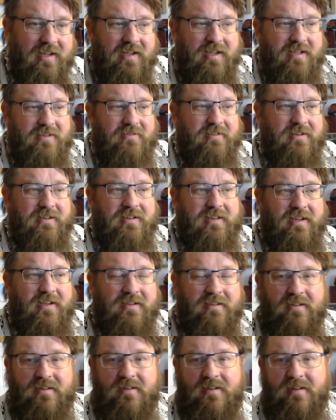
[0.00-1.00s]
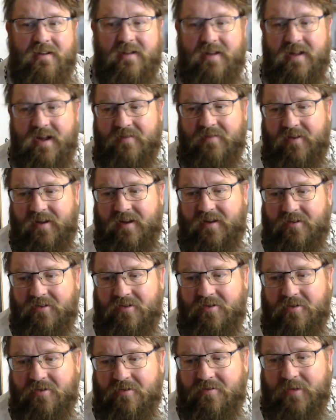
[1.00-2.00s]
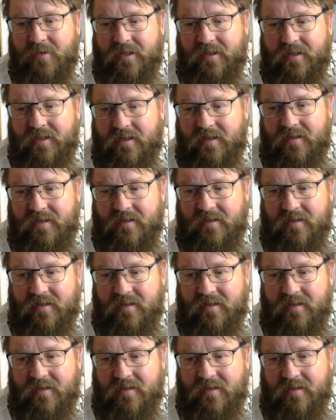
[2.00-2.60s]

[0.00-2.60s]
I don't want to dive ahead too quickly.